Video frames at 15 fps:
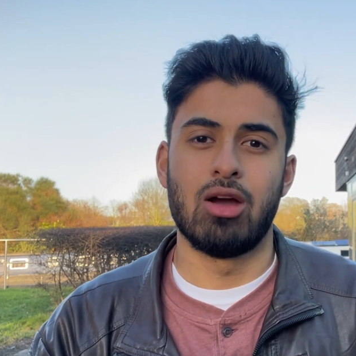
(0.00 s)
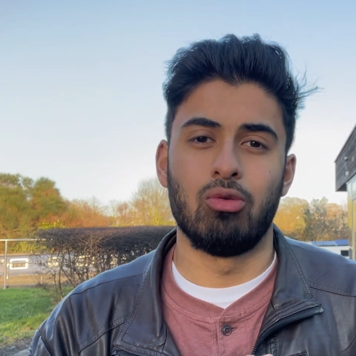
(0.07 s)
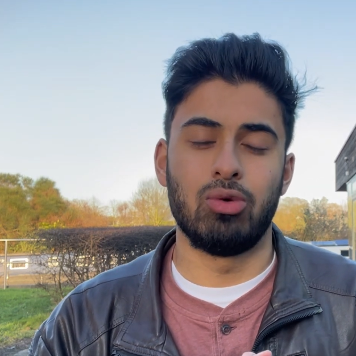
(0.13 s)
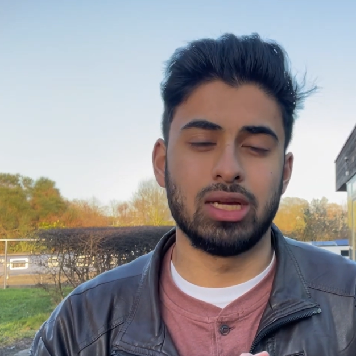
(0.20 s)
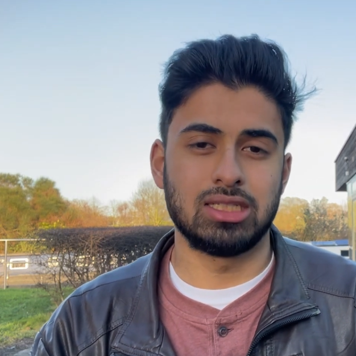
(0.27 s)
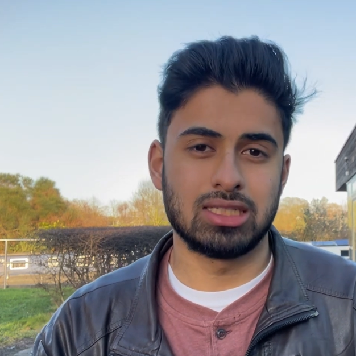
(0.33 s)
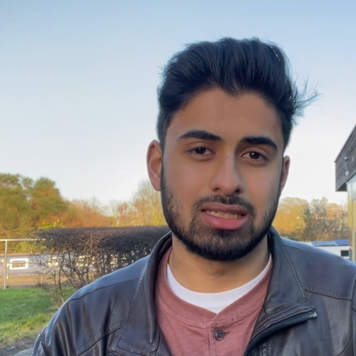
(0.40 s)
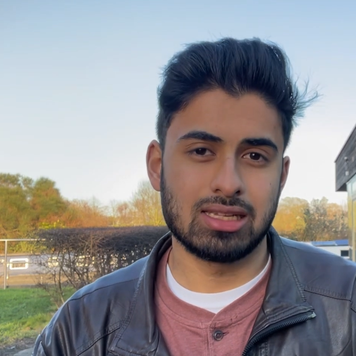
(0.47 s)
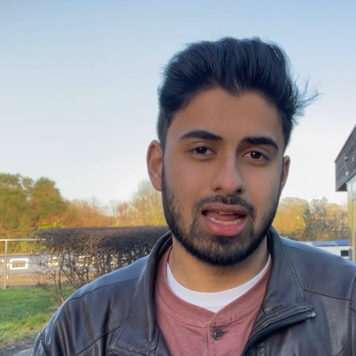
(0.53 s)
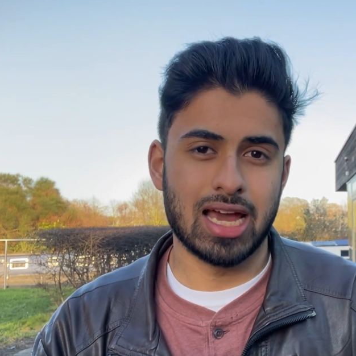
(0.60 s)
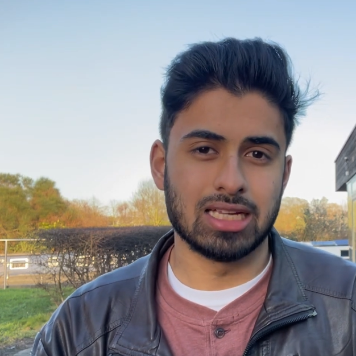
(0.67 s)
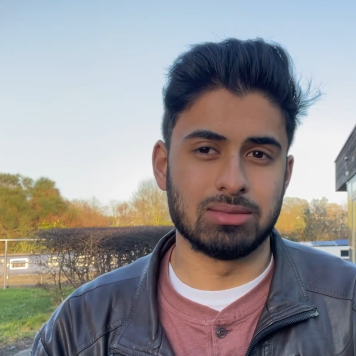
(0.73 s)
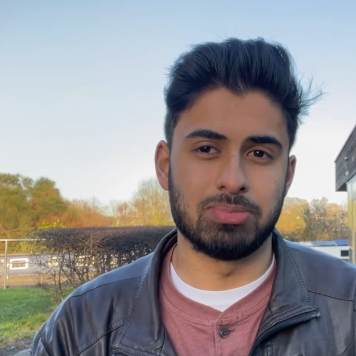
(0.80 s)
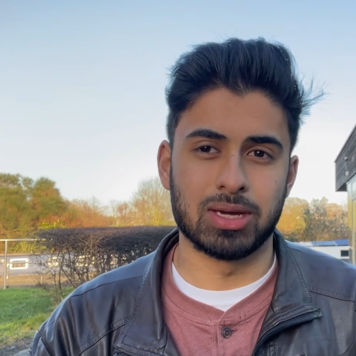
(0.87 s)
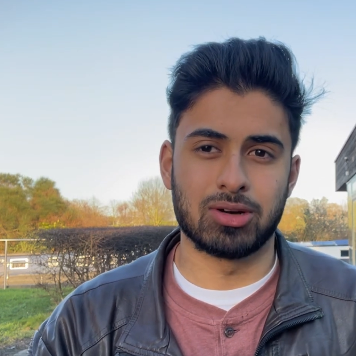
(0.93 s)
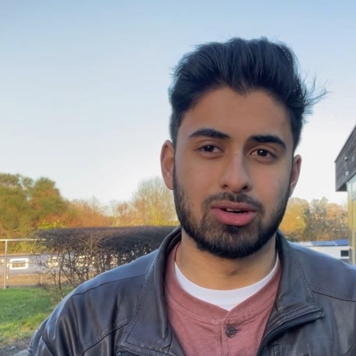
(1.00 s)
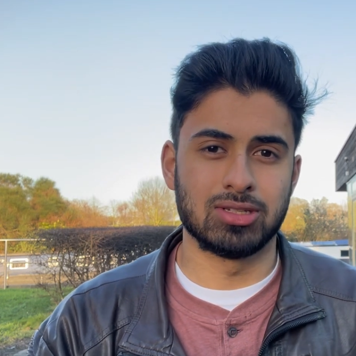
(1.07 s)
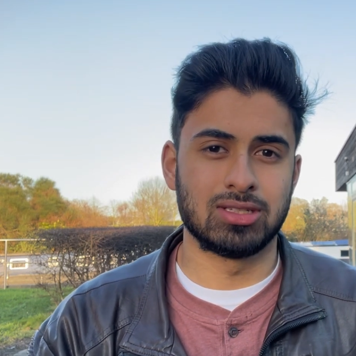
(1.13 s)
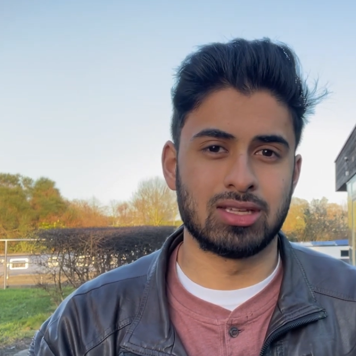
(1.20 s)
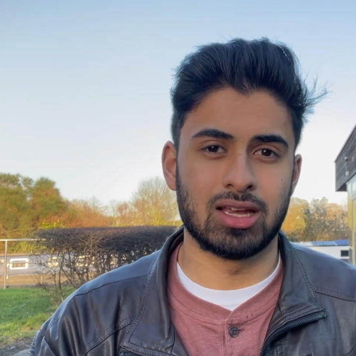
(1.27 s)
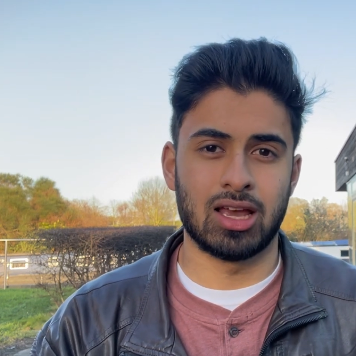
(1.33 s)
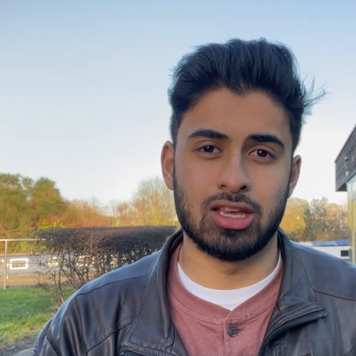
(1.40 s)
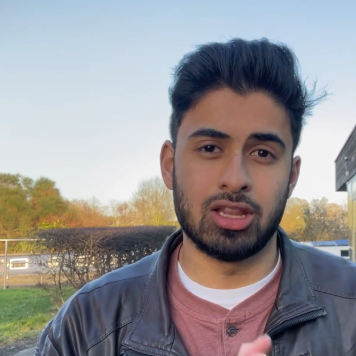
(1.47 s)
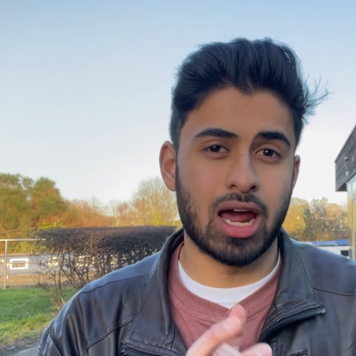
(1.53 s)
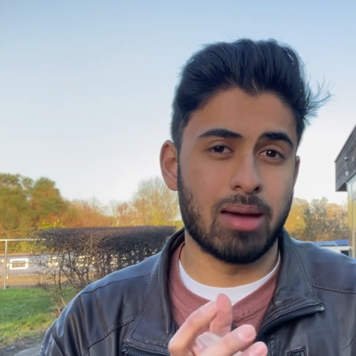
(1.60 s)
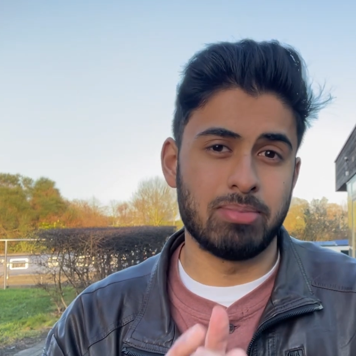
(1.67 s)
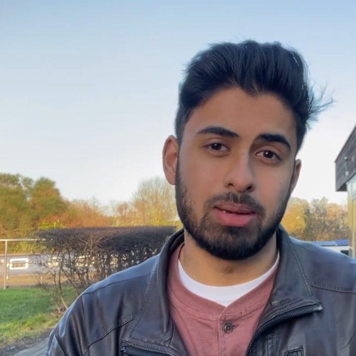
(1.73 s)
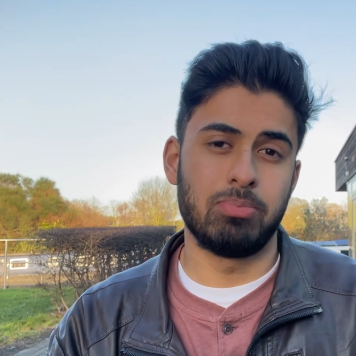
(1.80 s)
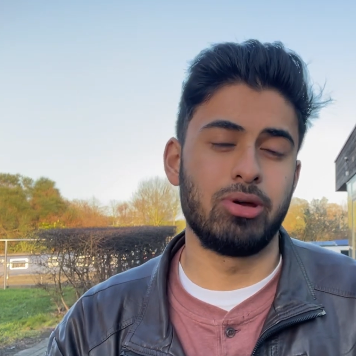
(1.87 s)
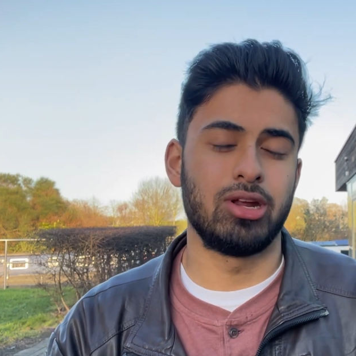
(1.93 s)
which is nice because, you know,
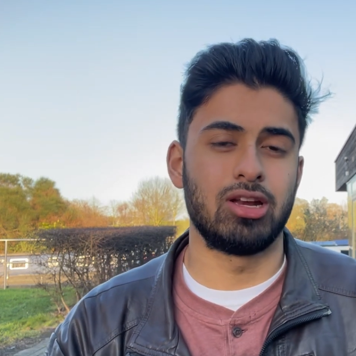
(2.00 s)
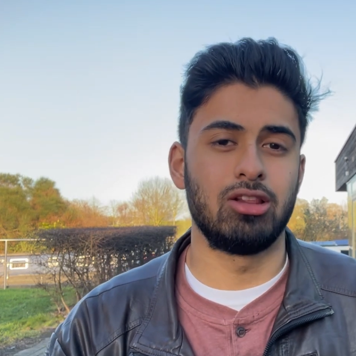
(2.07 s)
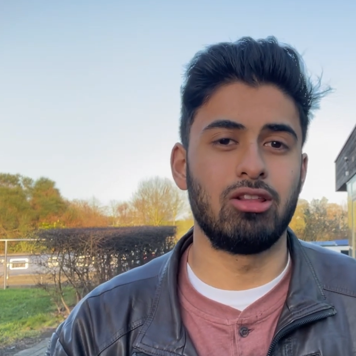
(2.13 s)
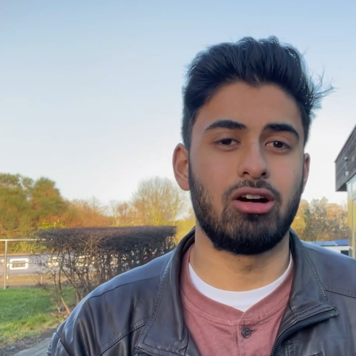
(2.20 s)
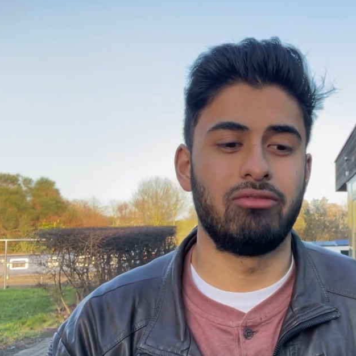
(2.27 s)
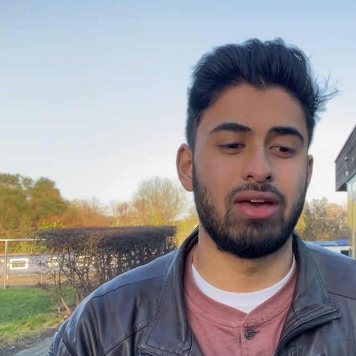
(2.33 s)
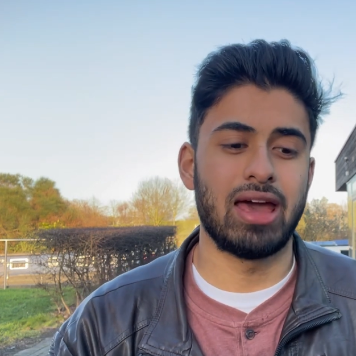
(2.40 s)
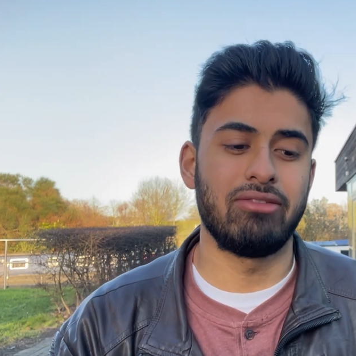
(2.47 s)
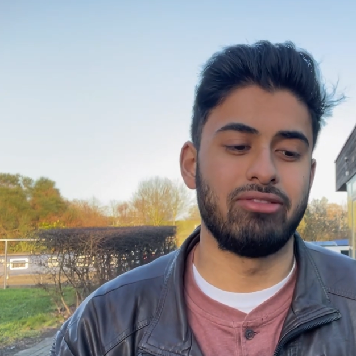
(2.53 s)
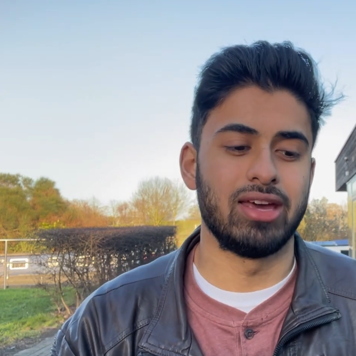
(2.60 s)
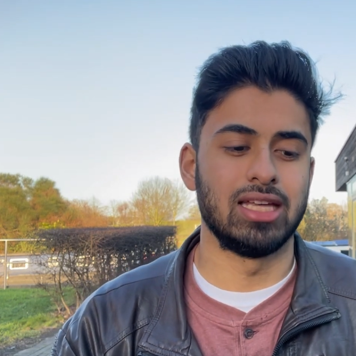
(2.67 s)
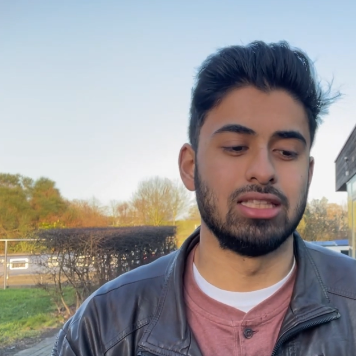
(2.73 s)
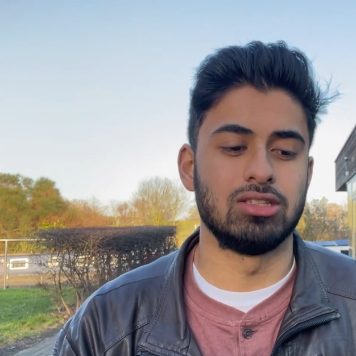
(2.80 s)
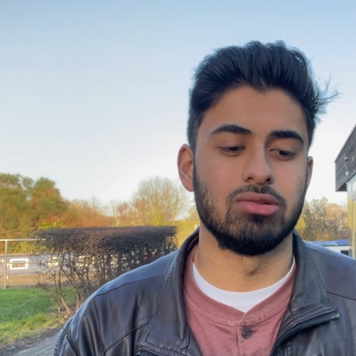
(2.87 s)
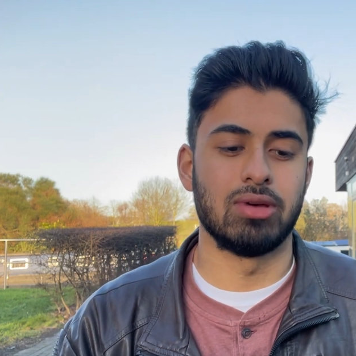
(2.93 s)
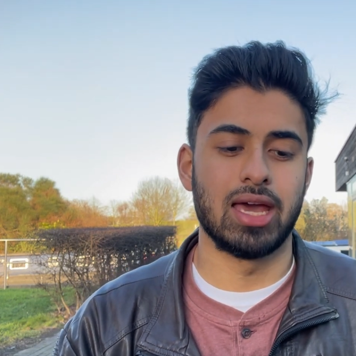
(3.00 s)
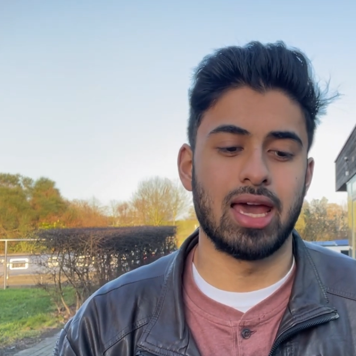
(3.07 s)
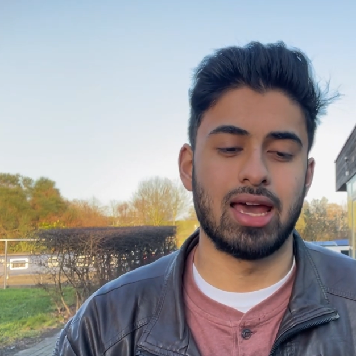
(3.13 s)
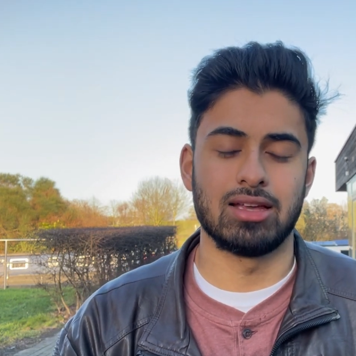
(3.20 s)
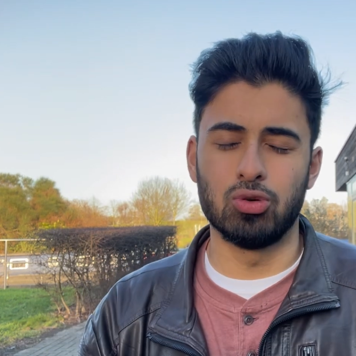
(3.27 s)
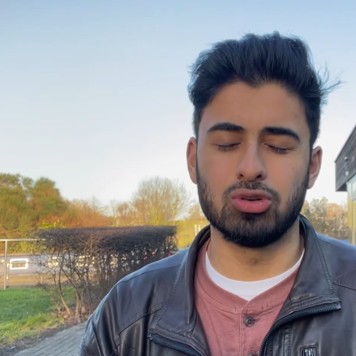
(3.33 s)
I've been putting a lot of effort into it.